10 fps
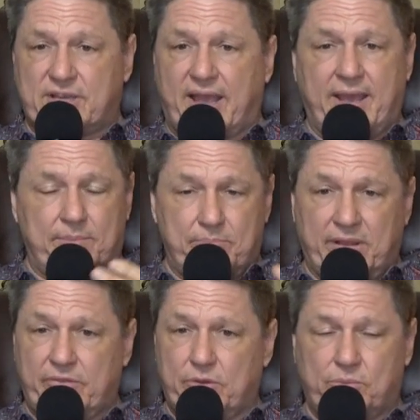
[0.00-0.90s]
I hadn't
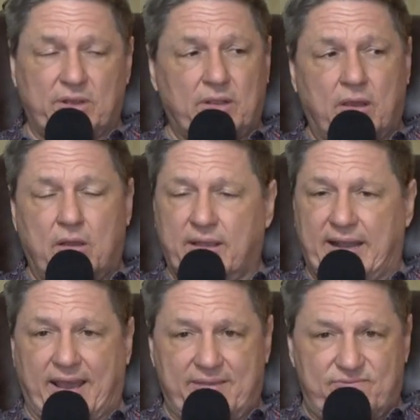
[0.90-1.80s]
been there real long
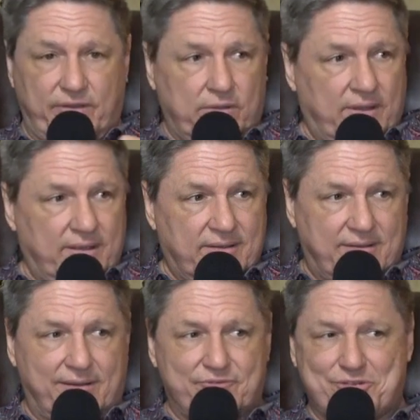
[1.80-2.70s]
and I felt
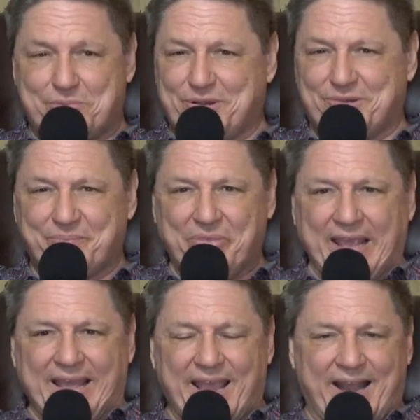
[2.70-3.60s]
uncomfortable.
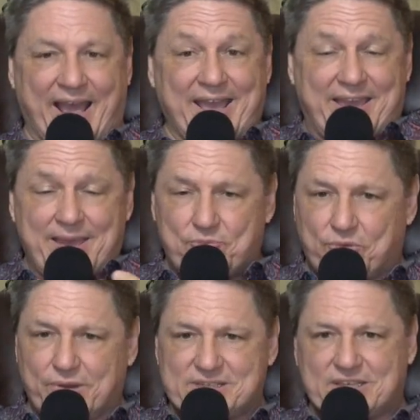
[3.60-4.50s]
And I kept
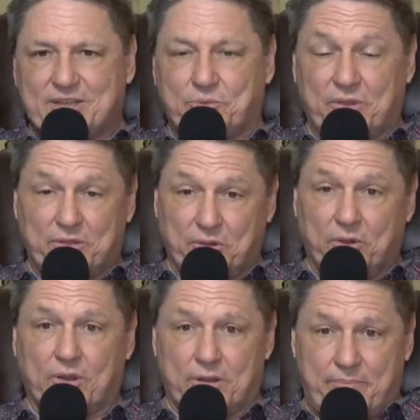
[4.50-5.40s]
wrestling with the
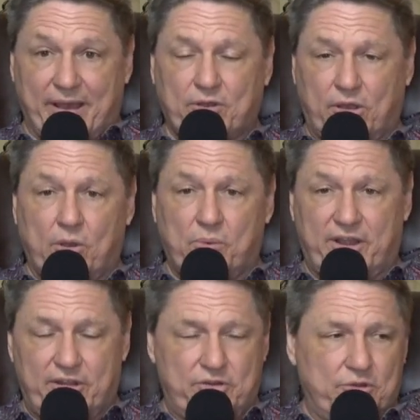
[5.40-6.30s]
Lord about
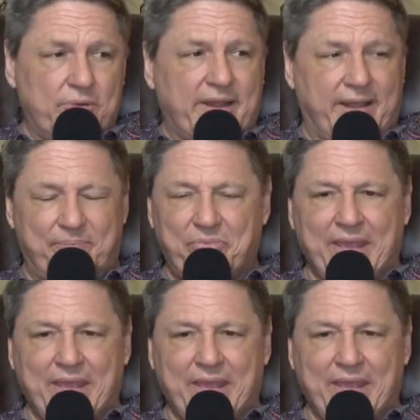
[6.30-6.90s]
going and doing it.